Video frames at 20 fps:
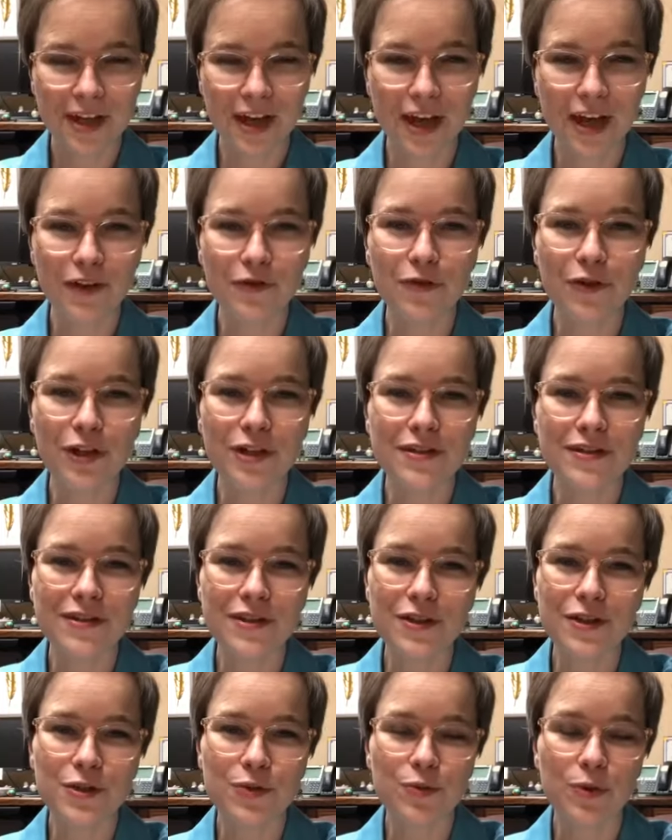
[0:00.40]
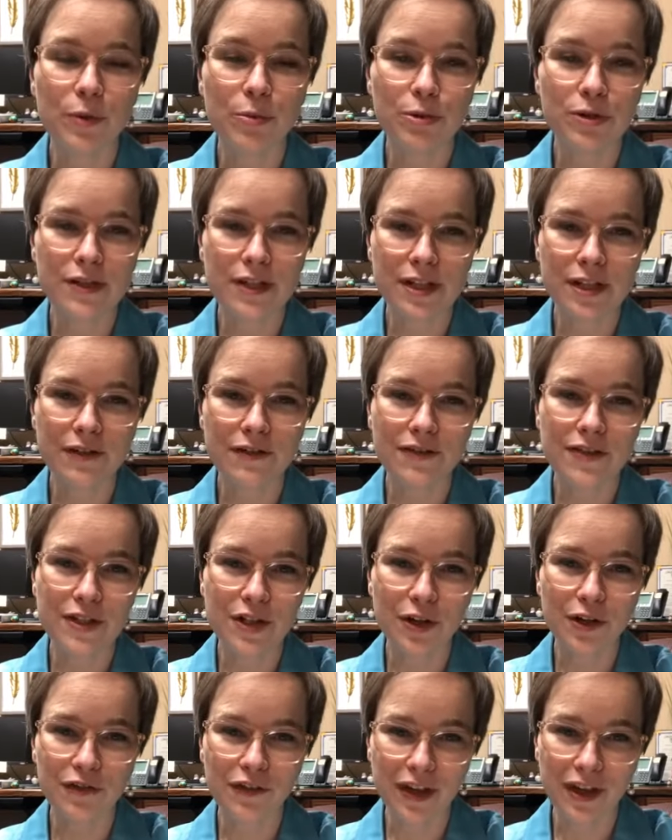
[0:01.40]
Hi friends, this is Representative
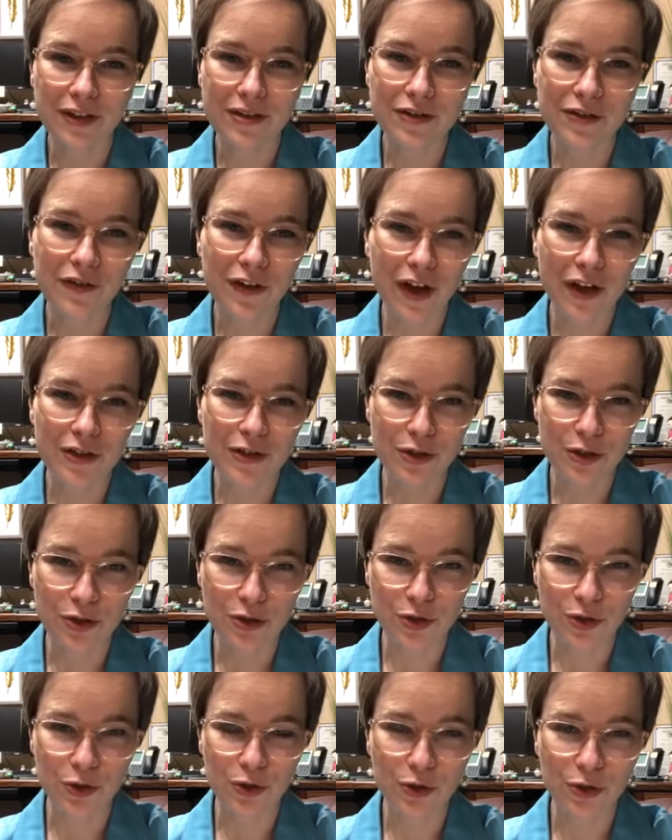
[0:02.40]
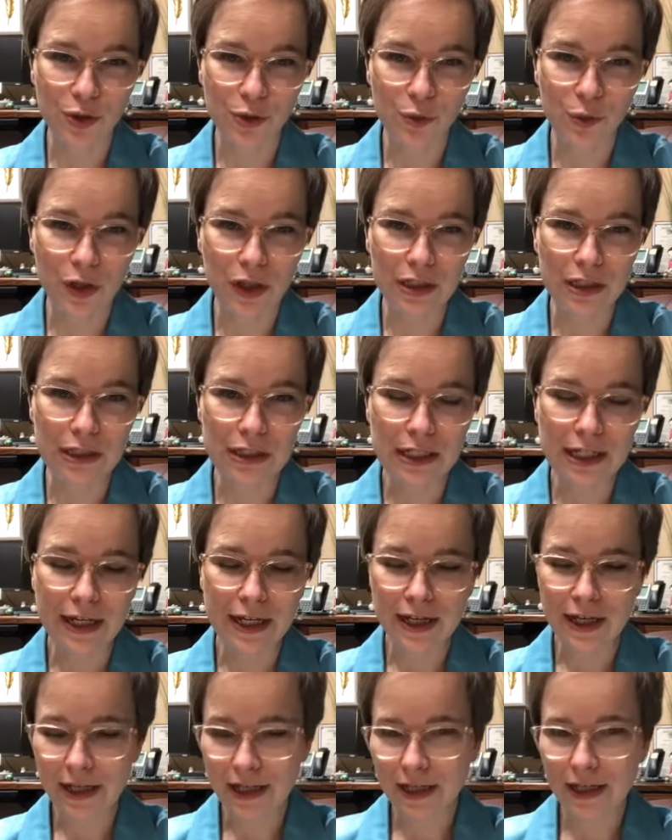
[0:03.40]
Sarah Vance of House District 31.
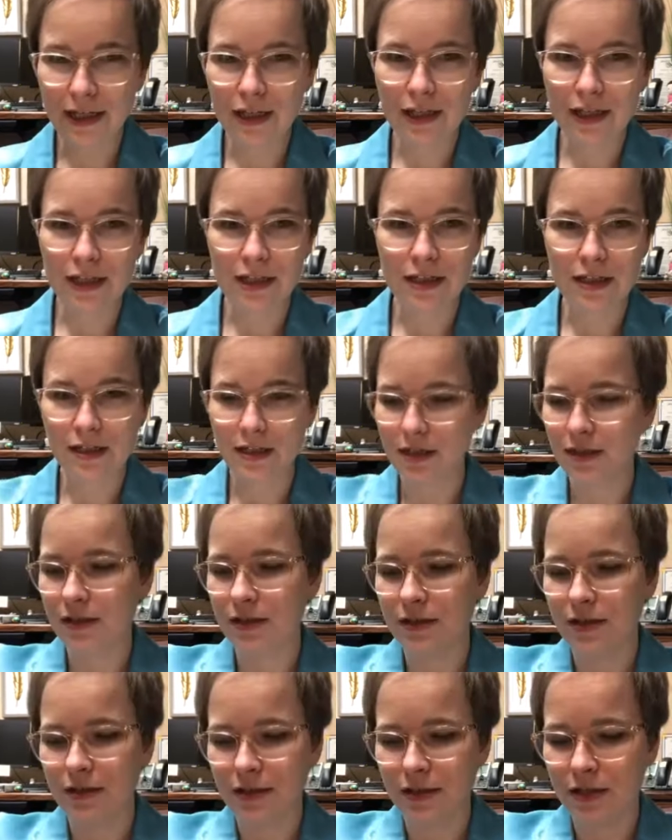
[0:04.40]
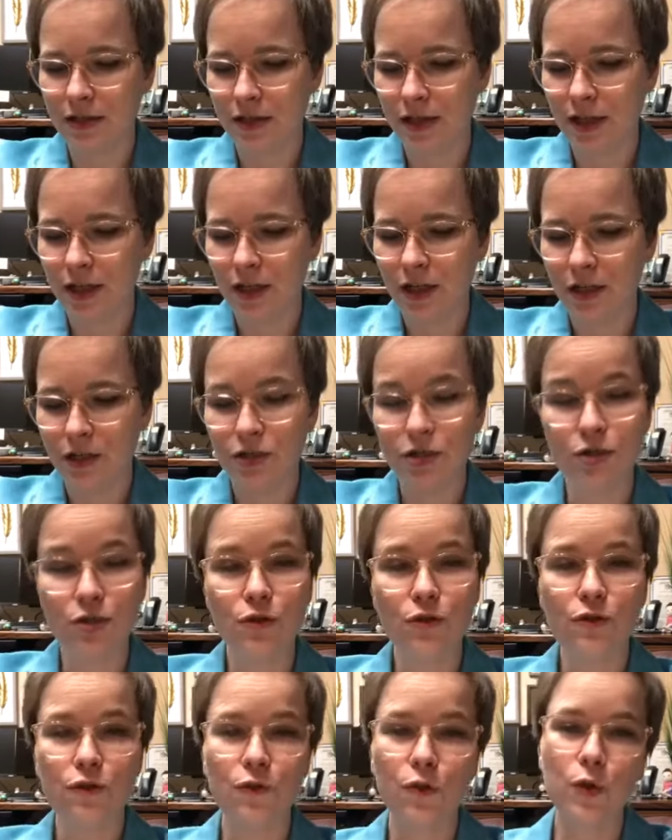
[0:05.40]
It is
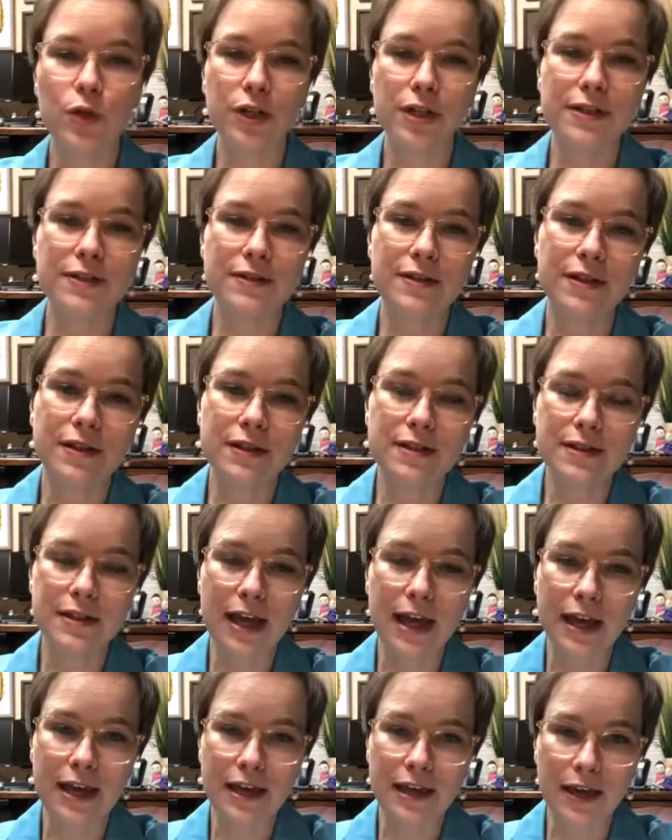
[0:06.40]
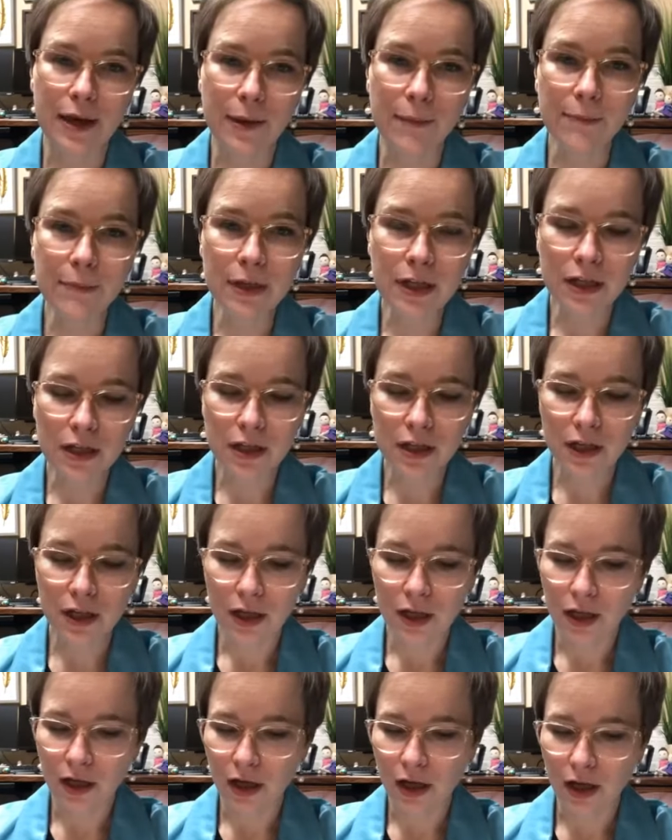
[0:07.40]
2:46 a.m.
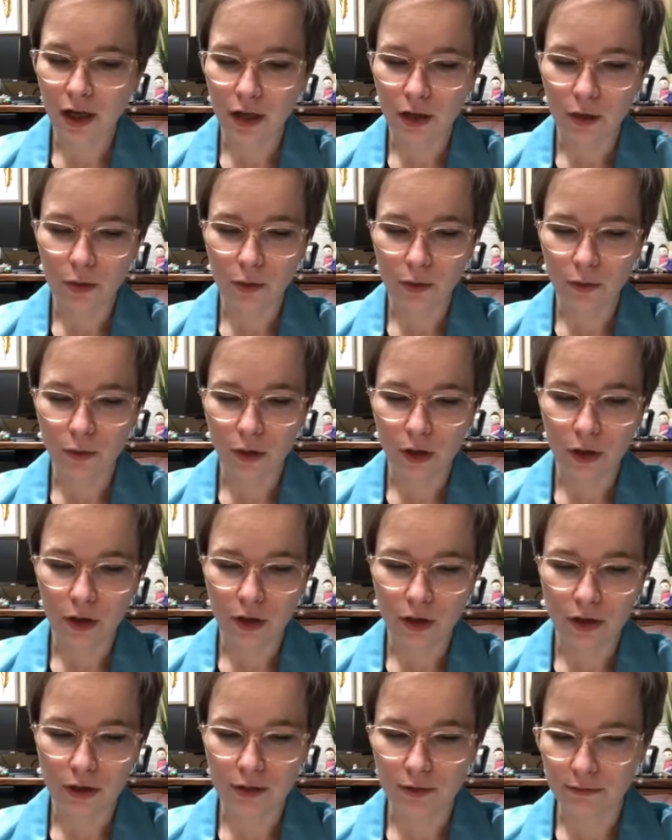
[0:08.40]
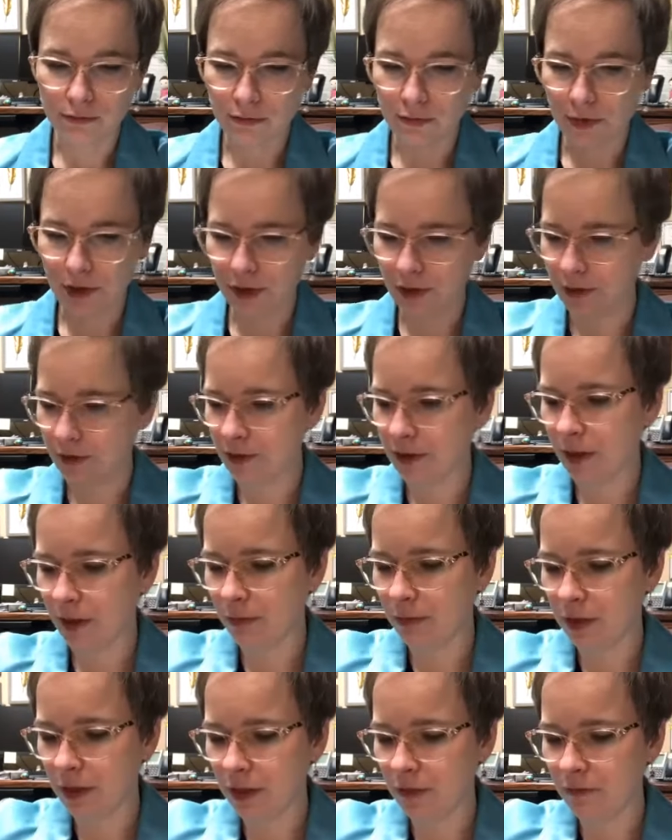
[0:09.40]
On, let's see, I
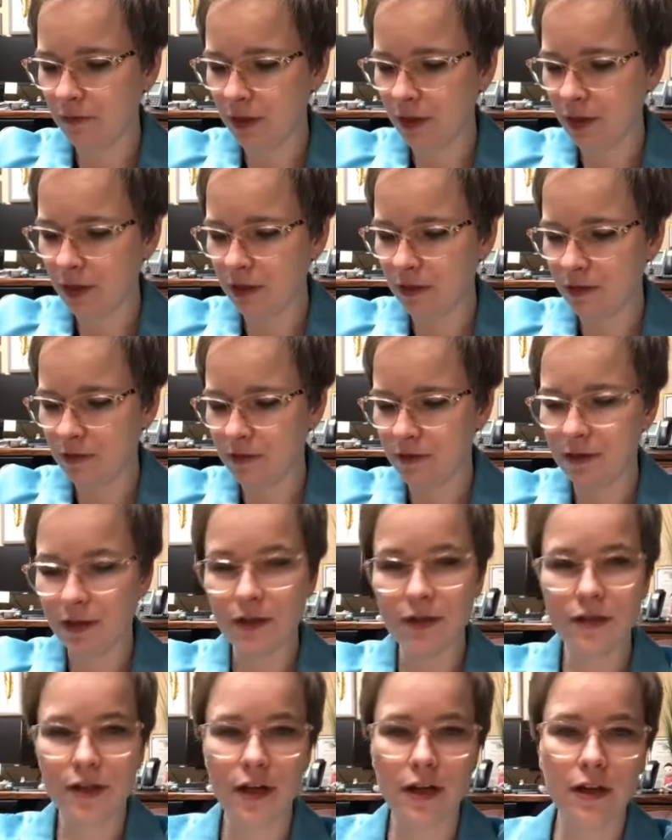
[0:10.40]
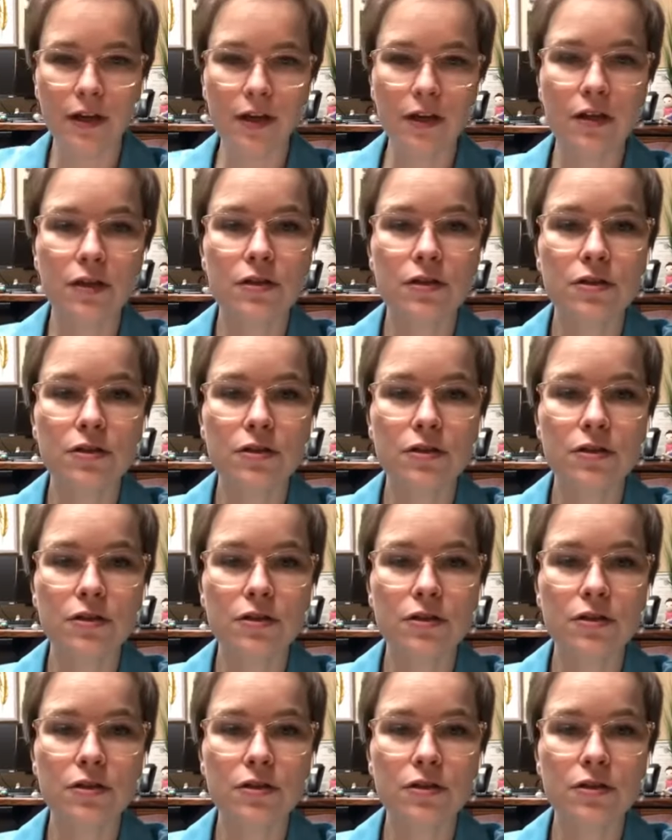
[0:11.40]
believe it is Sunday